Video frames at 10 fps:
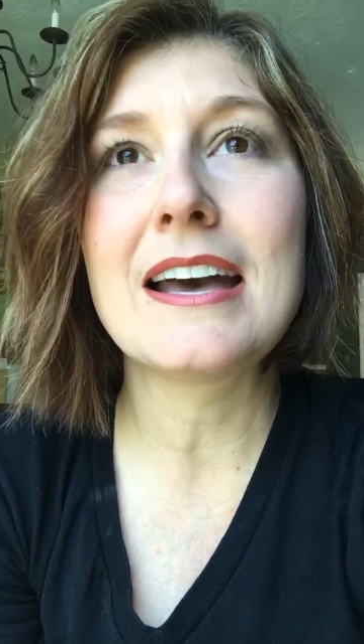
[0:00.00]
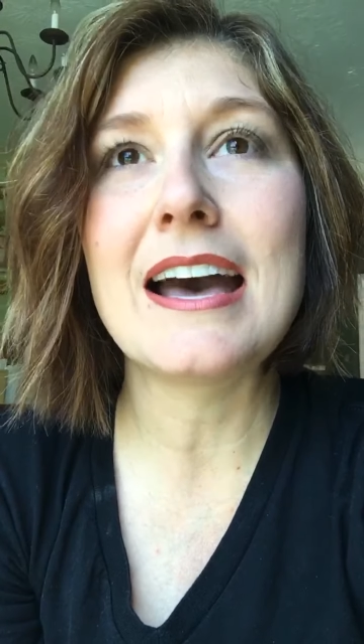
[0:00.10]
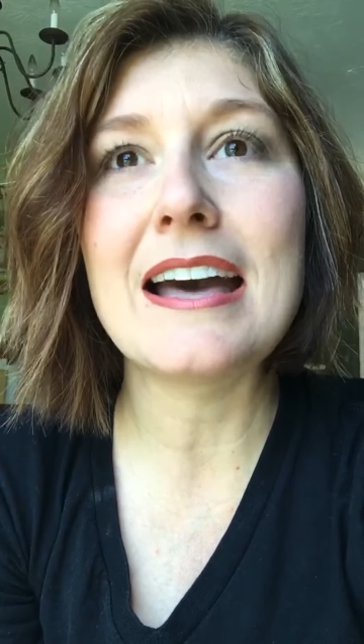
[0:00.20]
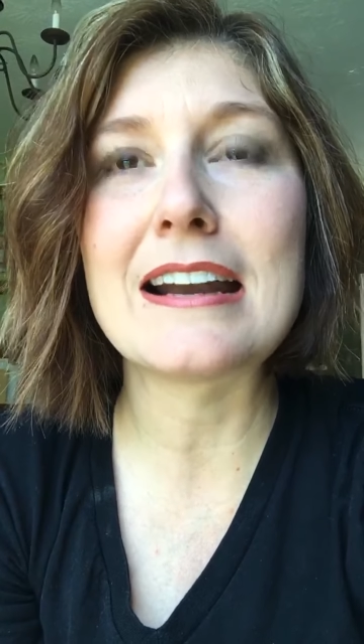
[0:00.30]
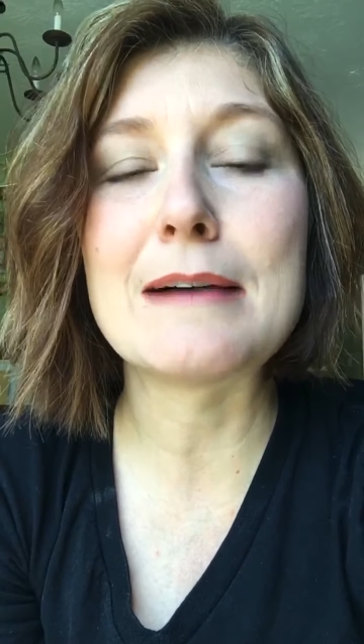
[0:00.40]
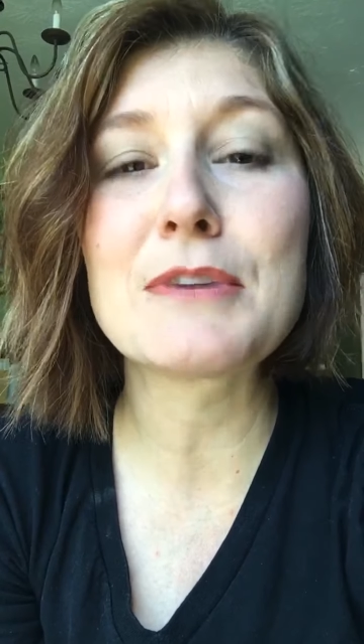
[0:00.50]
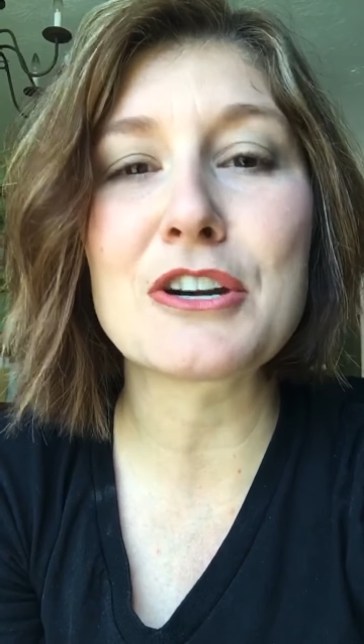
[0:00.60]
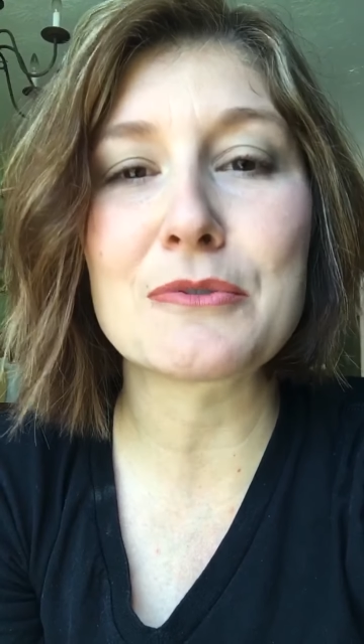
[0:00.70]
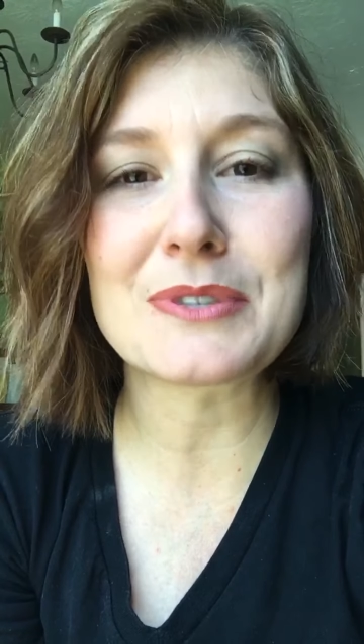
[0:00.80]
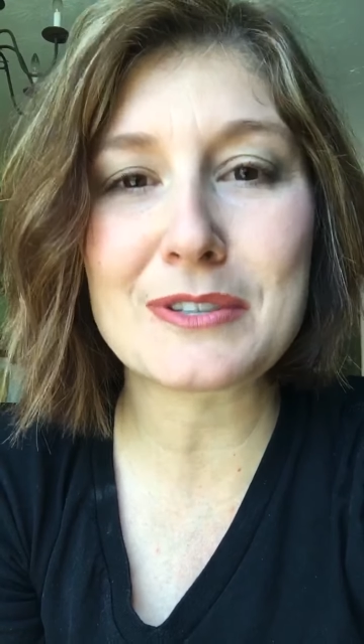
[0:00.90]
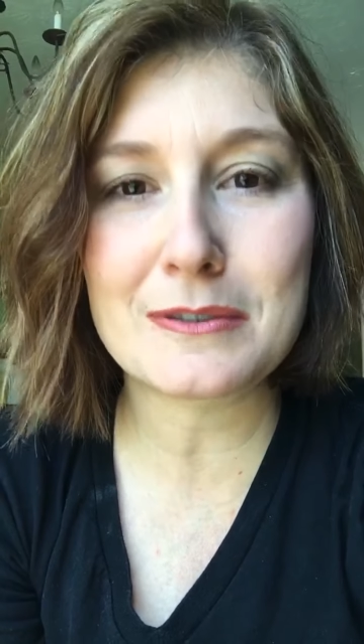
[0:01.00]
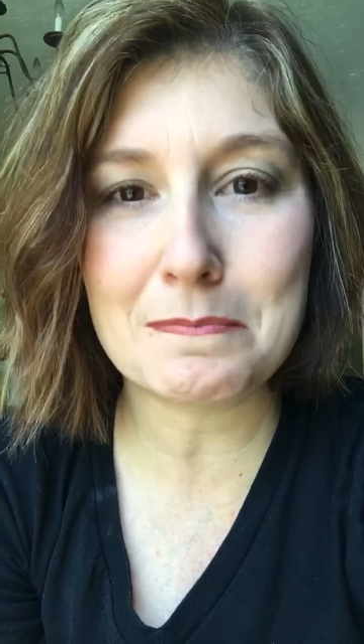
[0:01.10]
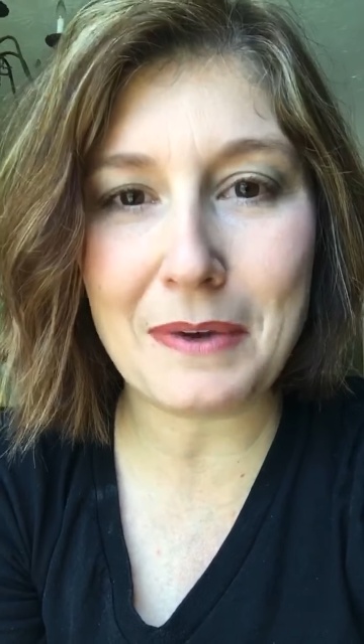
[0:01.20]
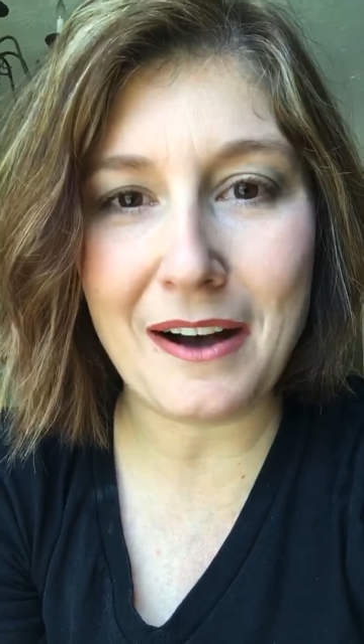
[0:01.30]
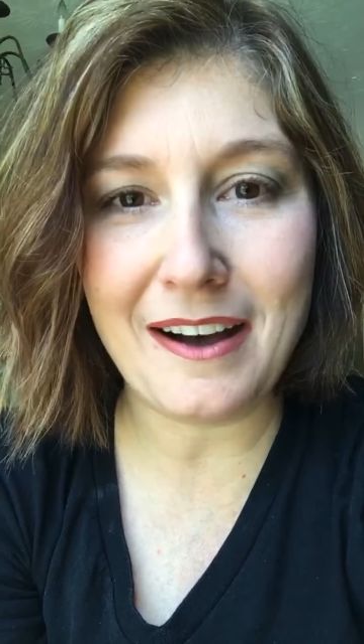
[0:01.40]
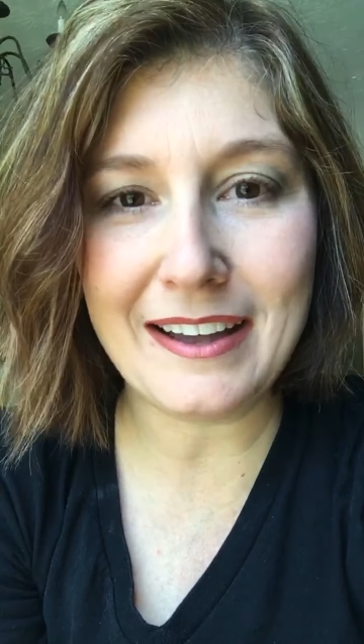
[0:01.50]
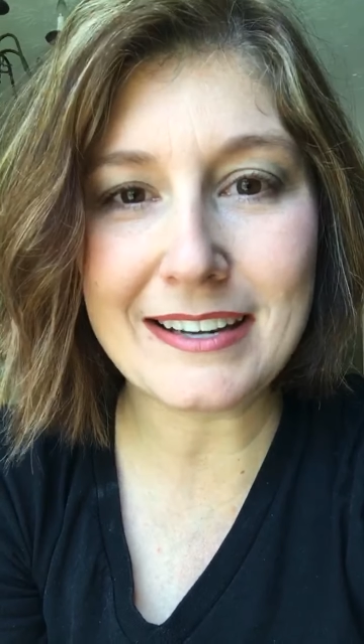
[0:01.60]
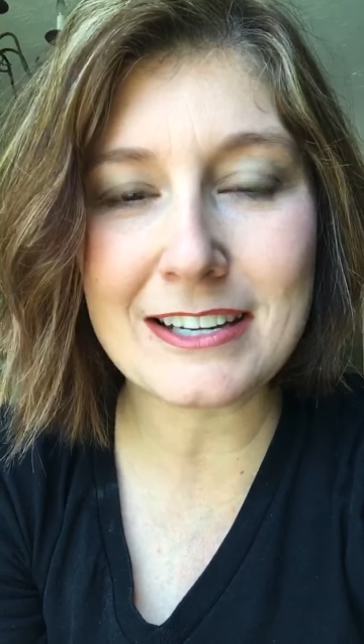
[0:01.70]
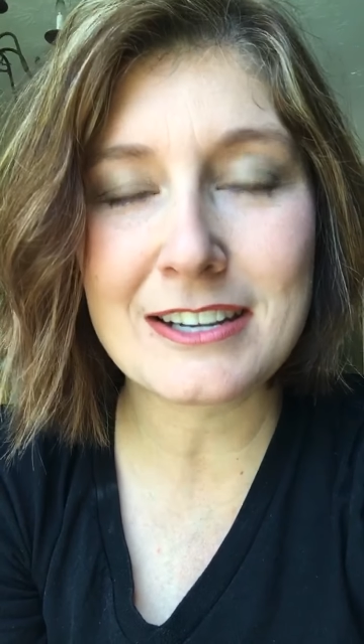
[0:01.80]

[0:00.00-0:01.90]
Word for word: and I'm going to respond.